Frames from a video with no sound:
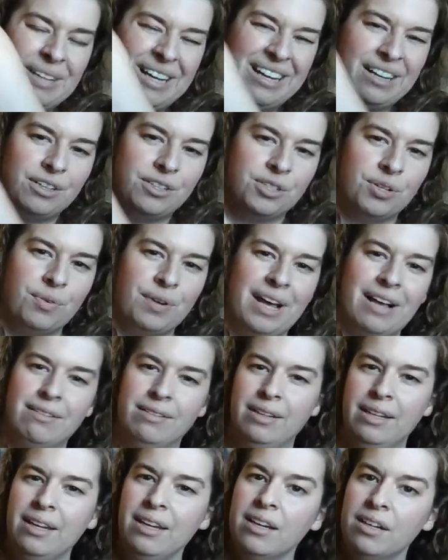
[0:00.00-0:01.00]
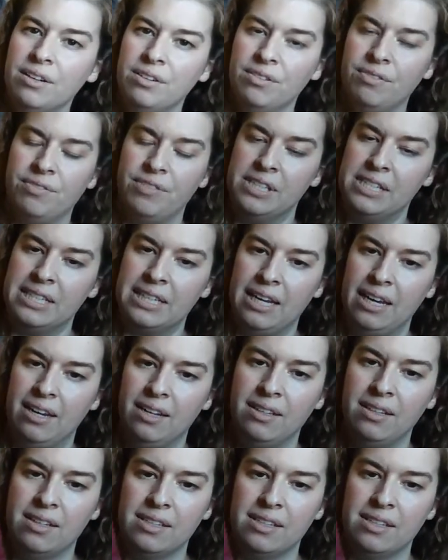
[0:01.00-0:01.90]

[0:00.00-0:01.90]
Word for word: kind of tonality of the skein,